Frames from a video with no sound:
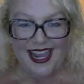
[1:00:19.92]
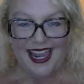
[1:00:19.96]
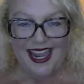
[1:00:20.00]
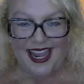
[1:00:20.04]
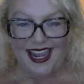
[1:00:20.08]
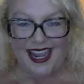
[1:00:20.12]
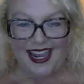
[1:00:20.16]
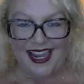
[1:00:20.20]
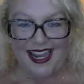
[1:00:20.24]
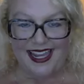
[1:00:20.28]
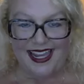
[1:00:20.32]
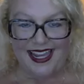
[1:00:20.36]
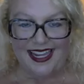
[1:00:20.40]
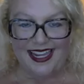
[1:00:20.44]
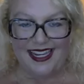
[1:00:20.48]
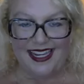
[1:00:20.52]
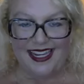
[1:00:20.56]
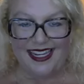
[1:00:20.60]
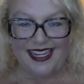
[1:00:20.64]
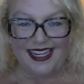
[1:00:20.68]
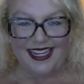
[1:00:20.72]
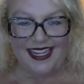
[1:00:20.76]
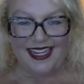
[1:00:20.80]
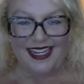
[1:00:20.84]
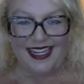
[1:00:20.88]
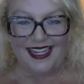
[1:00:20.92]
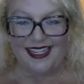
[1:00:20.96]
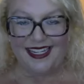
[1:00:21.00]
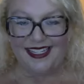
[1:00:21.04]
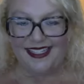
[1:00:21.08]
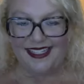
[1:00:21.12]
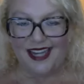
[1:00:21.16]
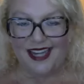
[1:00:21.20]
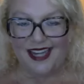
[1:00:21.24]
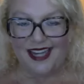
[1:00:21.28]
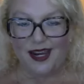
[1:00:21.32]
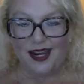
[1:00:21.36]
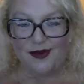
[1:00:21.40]
and it
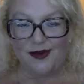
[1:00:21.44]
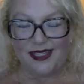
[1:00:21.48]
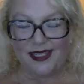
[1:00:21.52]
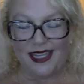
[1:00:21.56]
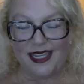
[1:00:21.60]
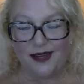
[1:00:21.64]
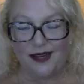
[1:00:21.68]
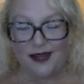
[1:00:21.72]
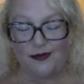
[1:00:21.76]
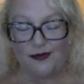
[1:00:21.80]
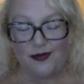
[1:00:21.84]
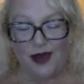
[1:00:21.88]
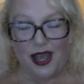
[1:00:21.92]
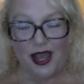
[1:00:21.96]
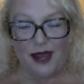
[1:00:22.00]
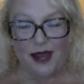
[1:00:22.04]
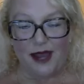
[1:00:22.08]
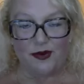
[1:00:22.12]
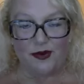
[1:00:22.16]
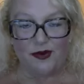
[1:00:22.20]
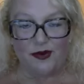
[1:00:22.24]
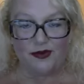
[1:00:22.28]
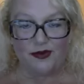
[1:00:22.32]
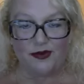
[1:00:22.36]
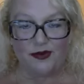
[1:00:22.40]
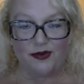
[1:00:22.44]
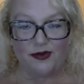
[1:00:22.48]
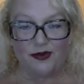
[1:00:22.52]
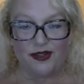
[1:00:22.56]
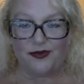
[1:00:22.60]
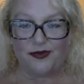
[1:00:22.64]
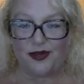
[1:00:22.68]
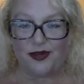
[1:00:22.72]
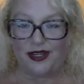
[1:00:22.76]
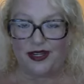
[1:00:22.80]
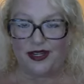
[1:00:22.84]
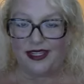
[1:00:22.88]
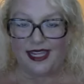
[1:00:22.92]
is time to say goodbye. But we would
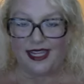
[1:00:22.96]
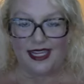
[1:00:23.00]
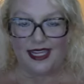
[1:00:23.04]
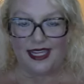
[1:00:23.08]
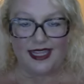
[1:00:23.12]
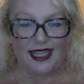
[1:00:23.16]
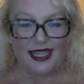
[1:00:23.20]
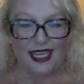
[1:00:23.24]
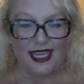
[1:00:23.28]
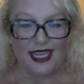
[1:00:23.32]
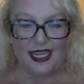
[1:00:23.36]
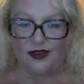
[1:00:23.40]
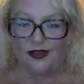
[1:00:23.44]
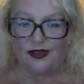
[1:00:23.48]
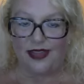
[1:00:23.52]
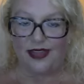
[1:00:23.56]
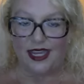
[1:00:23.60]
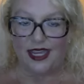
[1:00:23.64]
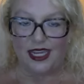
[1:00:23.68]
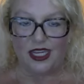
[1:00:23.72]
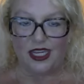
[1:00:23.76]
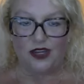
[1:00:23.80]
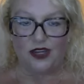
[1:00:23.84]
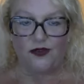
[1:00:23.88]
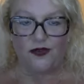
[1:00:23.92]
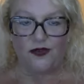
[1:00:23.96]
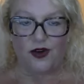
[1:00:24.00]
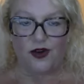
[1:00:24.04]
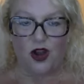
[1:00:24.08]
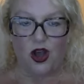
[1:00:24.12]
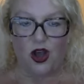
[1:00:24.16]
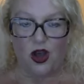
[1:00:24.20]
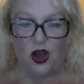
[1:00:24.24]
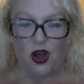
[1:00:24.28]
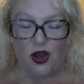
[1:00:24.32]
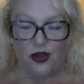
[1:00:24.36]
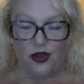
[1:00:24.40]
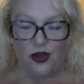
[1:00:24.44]
just want to say thank you, thank you for
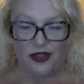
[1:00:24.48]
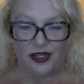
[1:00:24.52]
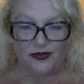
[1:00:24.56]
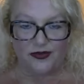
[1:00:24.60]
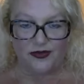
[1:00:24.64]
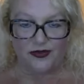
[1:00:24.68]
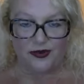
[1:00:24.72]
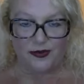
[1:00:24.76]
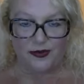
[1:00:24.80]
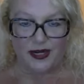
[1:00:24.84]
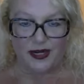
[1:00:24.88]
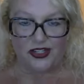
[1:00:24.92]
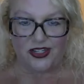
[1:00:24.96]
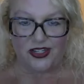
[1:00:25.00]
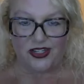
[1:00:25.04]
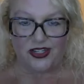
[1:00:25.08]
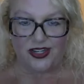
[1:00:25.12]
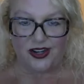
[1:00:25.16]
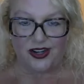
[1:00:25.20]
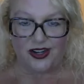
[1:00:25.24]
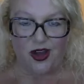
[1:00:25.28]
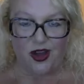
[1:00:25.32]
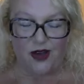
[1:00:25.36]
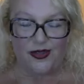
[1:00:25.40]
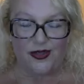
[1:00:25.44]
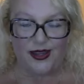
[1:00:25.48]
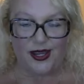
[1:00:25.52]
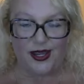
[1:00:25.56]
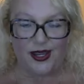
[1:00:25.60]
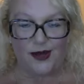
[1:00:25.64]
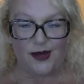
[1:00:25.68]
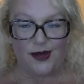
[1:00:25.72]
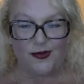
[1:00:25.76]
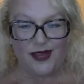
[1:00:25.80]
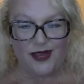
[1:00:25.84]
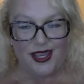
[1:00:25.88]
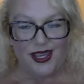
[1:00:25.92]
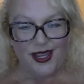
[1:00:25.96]
all the information, all the
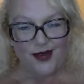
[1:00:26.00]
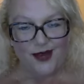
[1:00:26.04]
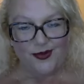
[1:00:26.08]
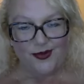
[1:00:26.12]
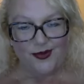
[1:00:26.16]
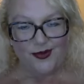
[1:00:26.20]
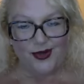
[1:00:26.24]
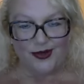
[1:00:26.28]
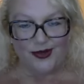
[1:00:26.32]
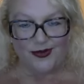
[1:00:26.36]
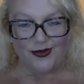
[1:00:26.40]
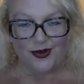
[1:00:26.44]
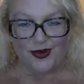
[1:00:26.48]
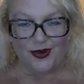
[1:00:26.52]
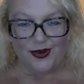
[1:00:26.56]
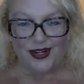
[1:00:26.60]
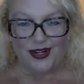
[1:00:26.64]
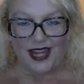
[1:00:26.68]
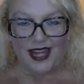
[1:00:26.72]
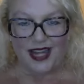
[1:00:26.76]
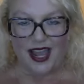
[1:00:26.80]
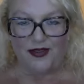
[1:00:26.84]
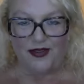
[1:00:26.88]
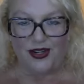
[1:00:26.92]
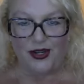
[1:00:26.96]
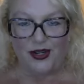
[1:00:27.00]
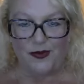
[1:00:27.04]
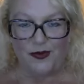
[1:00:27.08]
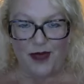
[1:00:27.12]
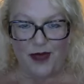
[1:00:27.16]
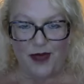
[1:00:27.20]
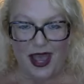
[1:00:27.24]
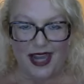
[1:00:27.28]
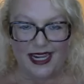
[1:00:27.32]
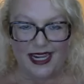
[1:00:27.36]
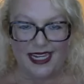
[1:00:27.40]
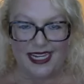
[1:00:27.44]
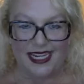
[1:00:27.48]
help. We'll look forward to having you
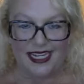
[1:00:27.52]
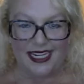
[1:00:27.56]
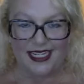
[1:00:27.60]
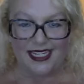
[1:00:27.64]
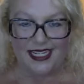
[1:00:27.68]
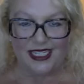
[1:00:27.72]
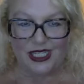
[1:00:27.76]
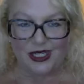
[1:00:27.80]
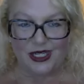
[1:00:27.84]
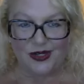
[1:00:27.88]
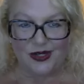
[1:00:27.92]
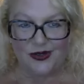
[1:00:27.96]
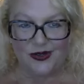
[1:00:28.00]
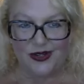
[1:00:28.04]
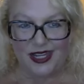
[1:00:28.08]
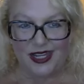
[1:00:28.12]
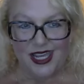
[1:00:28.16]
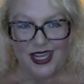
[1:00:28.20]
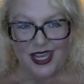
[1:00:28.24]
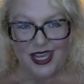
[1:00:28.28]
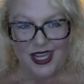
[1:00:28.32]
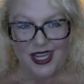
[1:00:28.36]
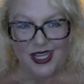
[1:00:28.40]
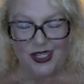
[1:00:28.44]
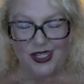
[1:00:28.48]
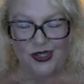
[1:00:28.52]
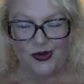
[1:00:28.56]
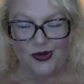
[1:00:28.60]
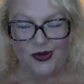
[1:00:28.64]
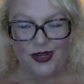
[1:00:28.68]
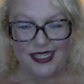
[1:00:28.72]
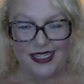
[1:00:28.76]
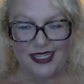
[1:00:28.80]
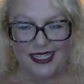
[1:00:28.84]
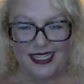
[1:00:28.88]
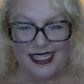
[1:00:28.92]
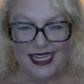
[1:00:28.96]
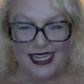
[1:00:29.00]
back again soon.
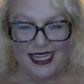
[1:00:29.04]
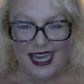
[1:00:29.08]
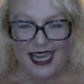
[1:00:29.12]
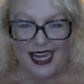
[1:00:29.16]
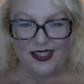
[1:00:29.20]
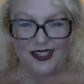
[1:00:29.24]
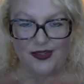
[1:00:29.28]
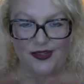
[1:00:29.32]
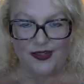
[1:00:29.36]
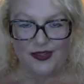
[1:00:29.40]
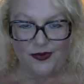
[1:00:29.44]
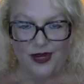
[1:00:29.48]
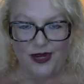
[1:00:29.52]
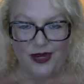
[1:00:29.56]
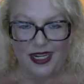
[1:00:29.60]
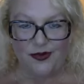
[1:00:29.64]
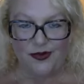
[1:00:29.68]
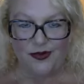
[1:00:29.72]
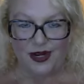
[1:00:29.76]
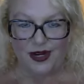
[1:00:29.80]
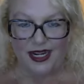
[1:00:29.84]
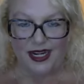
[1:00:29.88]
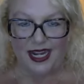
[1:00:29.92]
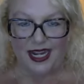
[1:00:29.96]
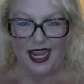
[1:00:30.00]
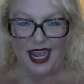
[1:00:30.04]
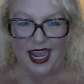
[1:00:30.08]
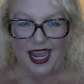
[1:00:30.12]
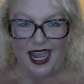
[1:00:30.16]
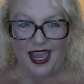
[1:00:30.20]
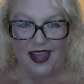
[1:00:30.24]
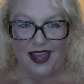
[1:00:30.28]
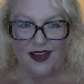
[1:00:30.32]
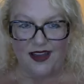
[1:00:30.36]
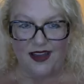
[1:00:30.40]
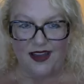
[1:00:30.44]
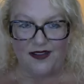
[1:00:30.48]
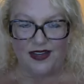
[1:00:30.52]
Join us next week. We're going to
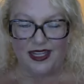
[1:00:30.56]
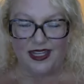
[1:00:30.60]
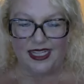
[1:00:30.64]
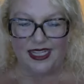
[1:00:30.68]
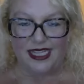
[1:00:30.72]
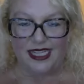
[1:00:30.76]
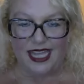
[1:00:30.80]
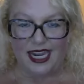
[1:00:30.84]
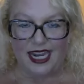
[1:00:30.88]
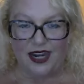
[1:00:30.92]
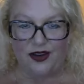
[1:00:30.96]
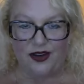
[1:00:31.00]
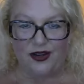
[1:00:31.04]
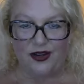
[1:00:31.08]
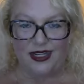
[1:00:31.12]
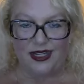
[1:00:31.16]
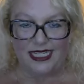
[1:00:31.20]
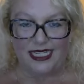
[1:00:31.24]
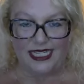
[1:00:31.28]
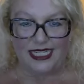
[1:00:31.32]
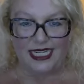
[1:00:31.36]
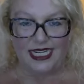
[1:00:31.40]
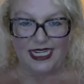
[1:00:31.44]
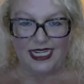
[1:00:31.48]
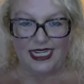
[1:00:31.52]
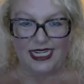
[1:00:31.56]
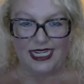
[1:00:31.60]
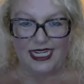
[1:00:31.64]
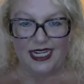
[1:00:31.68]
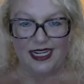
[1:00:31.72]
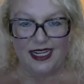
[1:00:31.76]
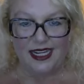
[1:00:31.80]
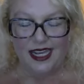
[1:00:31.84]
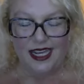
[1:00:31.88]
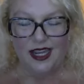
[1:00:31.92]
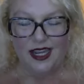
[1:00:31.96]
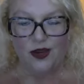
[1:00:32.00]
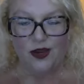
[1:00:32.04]
have Aaron
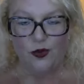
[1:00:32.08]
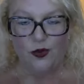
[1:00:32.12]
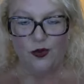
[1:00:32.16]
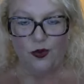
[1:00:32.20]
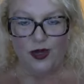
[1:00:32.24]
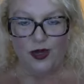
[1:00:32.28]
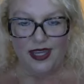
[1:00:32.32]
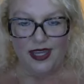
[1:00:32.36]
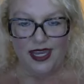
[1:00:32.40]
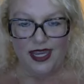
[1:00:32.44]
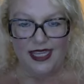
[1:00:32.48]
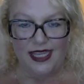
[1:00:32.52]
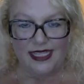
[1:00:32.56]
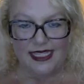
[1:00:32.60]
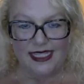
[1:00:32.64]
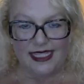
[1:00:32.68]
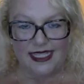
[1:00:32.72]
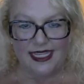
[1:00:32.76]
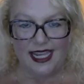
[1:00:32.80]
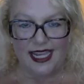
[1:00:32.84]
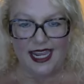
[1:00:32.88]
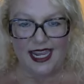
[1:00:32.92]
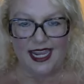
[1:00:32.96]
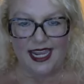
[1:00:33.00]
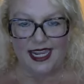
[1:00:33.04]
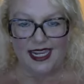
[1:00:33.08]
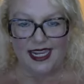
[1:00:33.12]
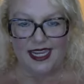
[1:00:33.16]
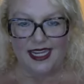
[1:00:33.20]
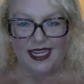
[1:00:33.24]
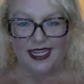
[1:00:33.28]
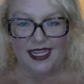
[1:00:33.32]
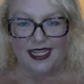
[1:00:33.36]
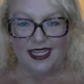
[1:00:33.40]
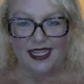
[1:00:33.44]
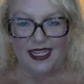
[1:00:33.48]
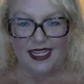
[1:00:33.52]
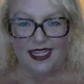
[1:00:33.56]
D with us,
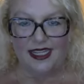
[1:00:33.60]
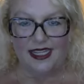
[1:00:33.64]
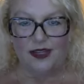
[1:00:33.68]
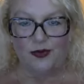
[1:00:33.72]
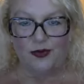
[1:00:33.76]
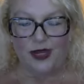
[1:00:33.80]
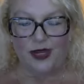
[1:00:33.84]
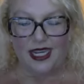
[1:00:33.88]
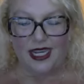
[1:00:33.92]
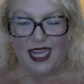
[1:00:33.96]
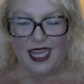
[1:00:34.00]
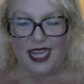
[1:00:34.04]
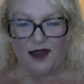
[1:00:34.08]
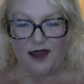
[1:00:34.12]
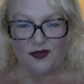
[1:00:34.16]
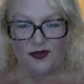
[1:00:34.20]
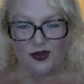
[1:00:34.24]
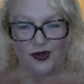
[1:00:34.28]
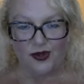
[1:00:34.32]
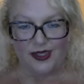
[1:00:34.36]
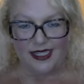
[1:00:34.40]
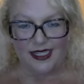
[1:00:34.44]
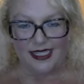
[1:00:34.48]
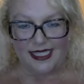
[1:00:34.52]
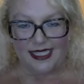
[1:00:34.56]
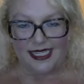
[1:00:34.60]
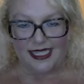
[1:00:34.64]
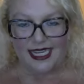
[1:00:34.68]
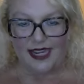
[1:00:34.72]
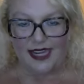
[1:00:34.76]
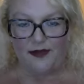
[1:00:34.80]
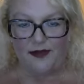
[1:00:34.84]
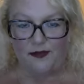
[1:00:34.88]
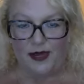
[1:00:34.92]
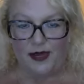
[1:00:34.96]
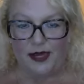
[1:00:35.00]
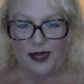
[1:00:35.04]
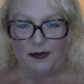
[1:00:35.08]
and then the week after is the
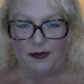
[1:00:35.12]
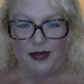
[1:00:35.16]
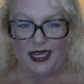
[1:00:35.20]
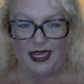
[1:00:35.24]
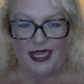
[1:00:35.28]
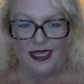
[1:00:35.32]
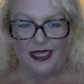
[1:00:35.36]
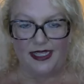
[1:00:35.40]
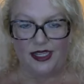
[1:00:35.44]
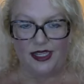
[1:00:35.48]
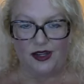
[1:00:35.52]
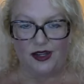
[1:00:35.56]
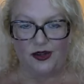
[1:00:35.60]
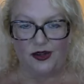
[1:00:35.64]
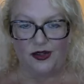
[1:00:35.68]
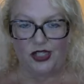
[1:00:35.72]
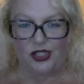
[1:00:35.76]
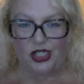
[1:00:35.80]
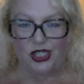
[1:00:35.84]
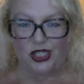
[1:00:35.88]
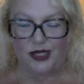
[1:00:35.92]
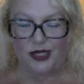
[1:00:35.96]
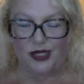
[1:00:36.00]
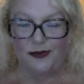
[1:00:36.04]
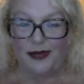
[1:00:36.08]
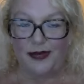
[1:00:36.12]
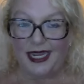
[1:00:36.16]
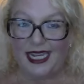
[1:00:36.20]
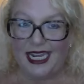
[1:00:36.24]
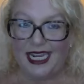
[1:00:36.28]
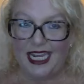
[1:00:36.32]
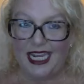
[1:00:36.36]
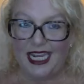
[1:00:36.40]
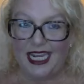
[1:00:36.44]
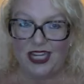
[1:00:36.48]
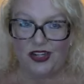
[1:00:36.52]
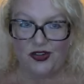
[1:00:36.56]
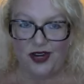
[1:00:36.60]
CFPB. So should be
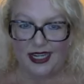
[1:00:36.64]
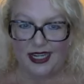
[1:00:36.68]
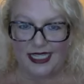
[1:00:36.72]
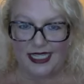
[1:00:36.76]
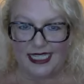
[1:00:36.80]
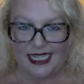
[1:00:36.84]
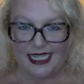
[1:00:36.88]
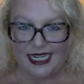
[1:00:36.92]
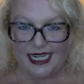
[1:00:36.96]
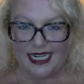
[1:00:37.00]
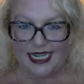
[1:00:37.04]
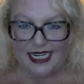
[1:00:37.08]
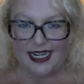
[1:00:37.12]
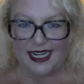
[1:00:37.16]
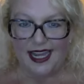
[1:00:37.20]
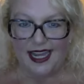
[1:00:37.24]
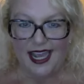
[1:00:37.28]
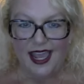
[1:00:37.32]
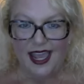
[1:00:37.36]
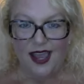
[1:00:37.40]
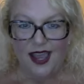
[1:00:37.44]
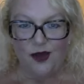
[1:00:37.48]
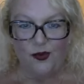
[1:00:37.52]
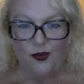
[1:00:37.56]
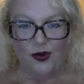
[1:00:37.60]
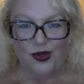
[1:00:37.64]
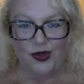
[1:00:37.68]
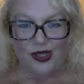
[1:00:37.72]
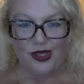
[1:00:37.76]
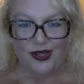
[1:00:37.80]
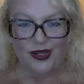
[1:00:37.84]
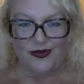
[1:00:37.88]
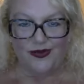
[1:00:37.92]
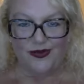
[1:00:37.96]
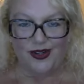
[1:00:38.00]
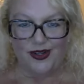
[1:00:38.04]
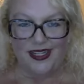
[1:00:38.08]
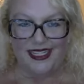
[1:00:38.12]
interesting. We'll
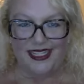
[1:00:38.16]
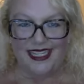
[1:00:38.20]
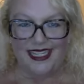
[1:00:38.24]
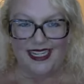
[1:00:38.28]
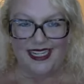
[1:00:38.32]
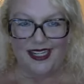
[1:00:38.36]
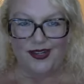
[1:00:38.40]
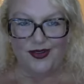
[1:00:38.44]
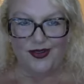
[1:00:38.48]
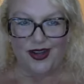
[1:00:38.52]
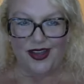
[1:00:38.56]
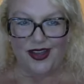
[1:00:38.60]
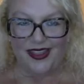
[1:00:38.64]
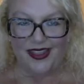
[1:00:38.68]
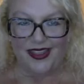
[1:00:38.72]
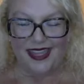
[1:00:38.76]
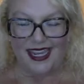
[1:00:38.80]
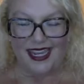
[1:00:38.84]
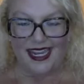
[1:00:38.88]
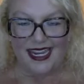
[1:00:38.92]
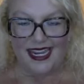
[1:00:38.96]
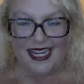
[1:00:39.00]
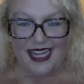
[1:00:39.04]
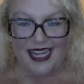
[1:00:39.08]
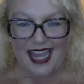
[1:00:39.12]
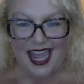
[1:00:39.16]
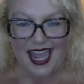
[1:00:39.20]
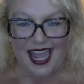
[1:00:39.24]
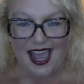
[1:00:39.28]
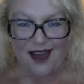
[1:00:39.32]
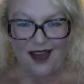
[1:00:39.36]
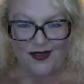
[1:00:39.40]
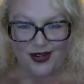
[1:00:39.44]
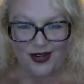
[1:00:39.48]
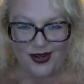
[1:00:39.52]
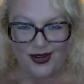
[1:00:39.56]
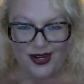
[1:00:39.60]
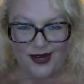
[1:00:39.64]
look forward to seeing you all then.
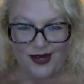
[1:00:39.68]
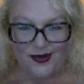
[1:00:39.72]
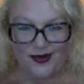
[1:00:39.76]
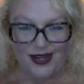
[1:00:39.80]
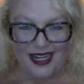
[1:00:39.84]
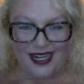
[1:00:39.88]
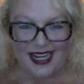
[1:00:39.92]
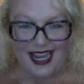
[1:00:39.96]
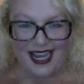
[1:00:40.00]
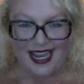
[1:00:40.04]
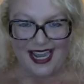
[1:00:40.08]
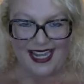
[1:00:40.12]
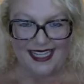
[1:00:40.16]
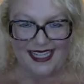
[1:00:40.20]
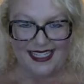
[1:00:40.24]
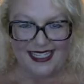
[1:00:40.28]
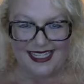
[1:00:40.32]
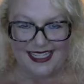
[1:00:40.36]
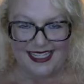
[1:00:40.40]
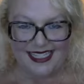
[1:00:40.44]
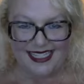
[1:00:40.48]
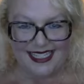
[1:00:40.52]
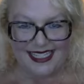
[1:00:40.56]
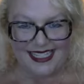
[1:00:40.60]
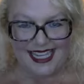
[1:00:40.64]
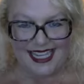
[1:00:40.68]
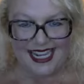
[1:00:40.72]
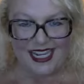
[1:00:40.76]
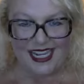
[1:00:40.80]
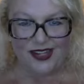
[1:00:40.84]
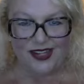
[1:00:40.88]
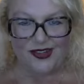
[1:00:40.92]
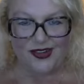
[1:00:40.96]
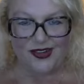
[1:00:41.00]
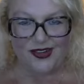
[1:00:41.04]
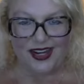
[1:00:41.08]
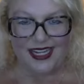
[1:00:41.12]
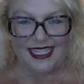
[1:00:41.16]
Have a great week, guys. Thank Bye. You.
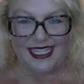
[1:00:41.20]
Thank